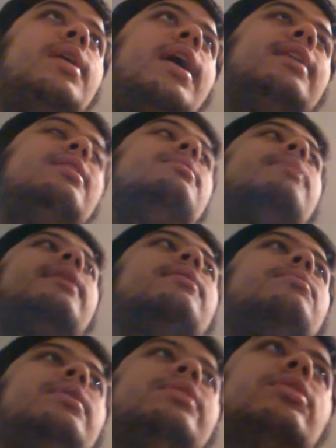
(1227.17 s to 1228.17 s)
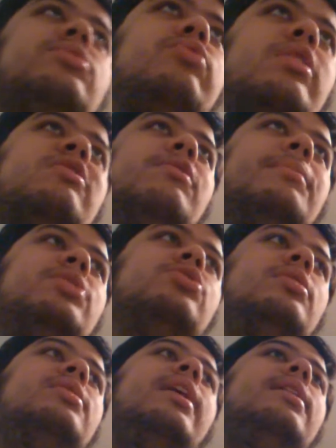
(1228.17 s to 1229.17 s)
and then by with the
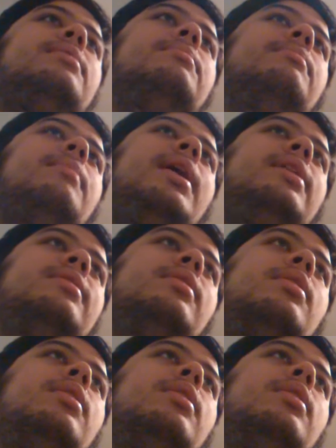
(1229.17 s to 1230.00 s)
transformation they made